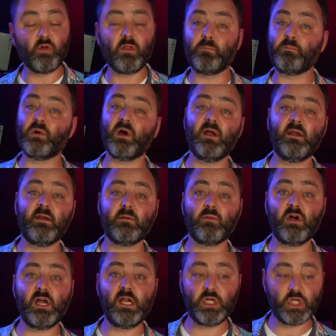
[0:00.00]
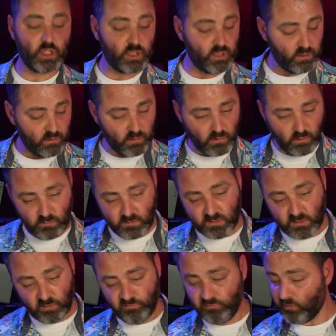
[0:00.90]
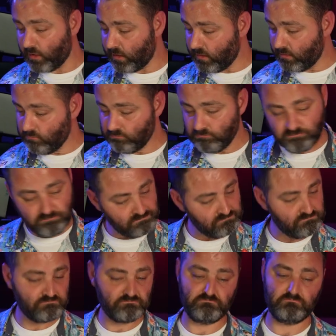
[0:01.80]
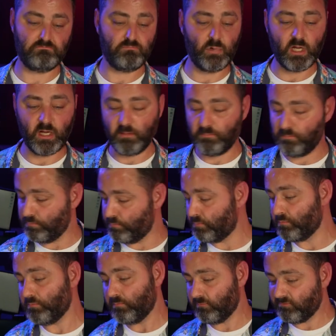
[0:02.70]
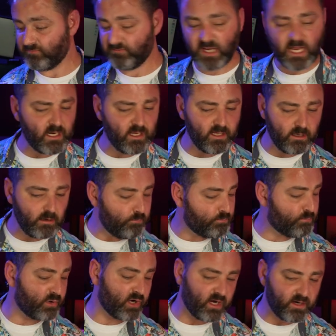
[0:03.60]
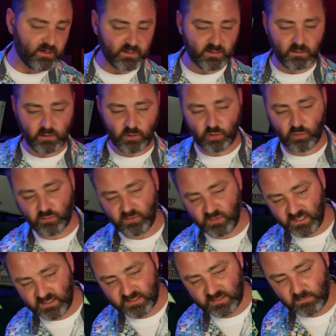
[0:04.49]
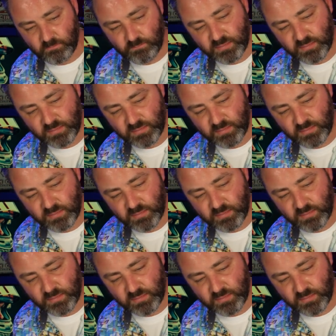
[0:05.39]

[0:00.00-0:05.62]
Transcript: the price range, you know, so far, I'm fairly impressed. You know, there's some